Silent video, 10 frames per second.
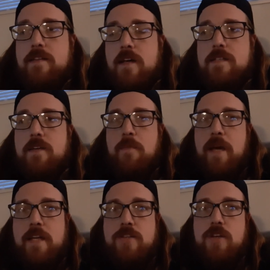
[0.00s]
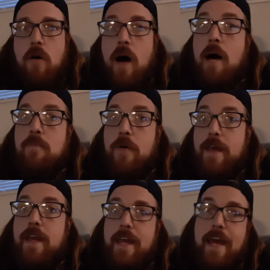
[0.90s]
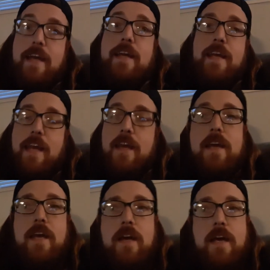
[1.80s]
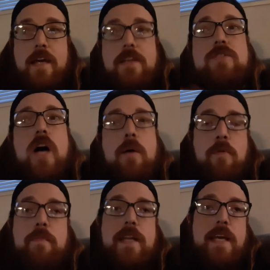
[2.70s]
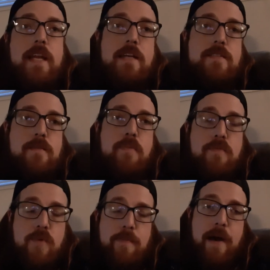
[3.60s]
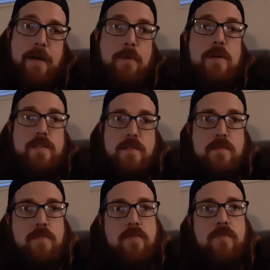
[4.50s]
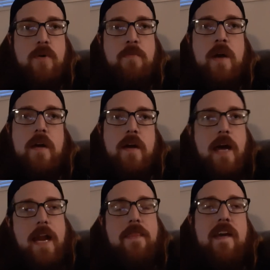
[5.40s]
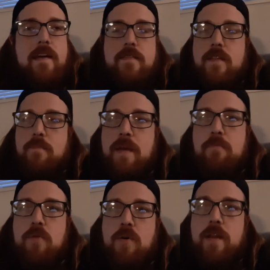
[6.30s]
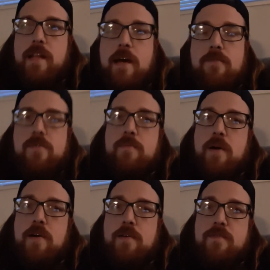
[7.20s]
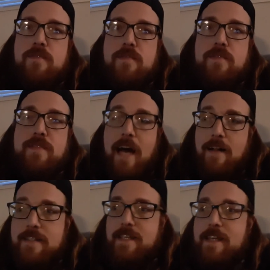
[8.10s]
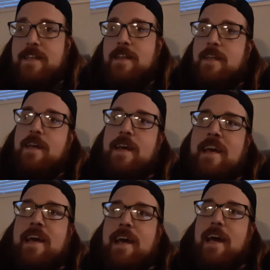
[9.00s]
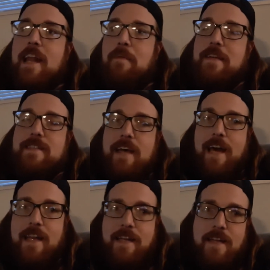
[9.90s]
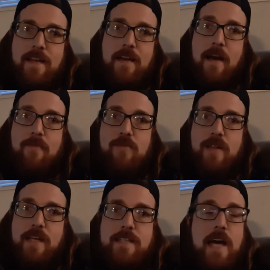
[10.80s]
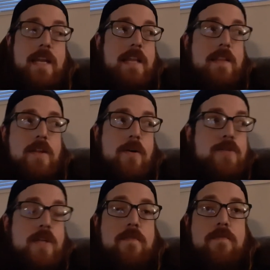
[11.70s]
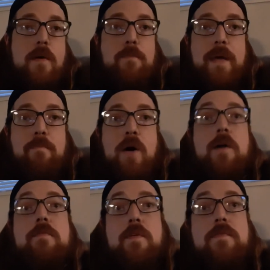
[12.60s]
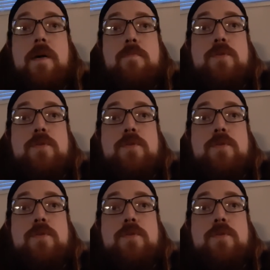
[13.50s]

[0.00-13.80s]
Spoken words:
long as everybody can show up, we can get his job will be to get us to perform how he wants us to perform. And I think the people in that room are talented, and I'm excited. I'm really excited at the notion of being part of a film